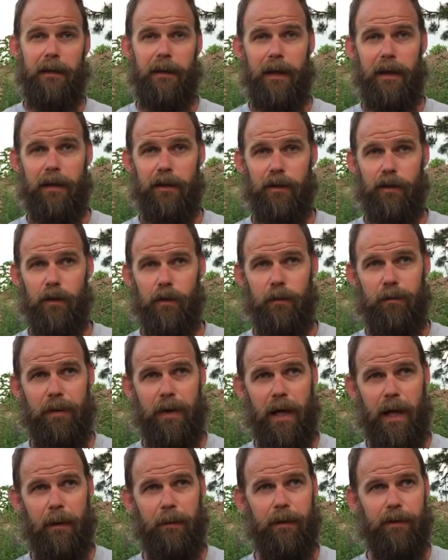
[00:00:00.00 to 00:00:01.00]
that you'd
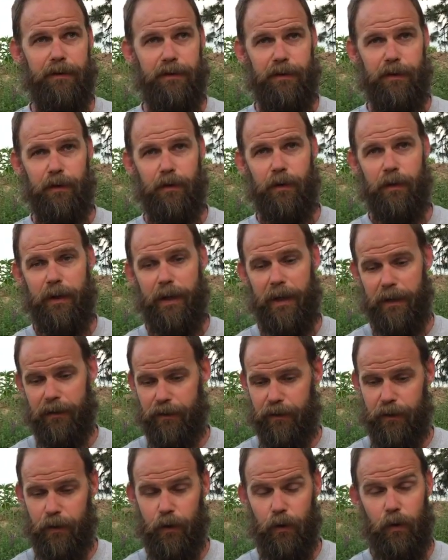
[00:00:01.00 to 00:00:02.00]
be able to
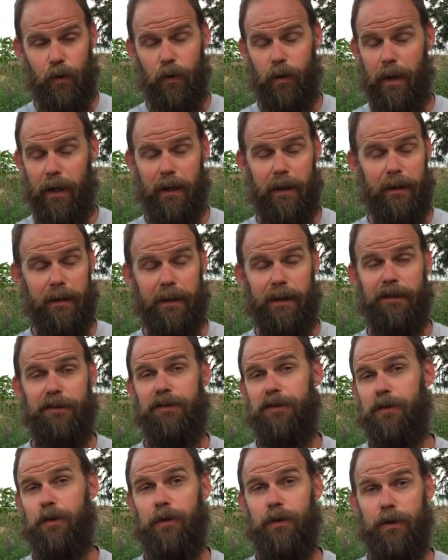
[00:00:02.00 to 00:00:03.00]
get two, at
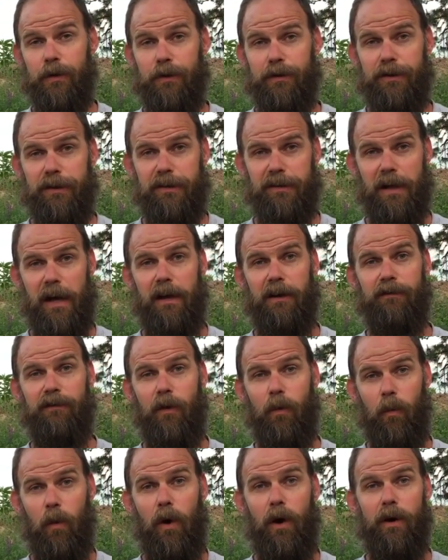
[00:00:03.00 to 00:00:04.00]
least two uses out of
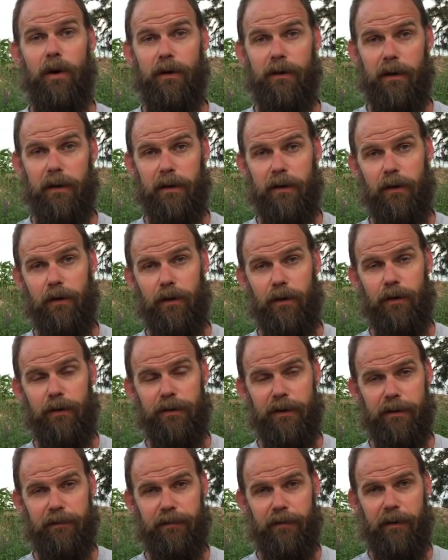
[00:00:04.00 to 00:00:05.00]
the water that you're
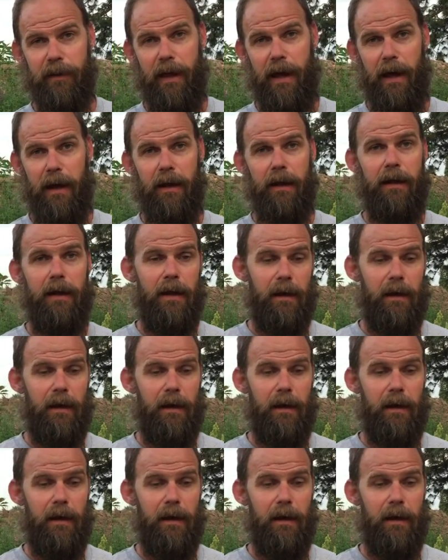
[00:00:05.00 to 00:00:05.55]
using for that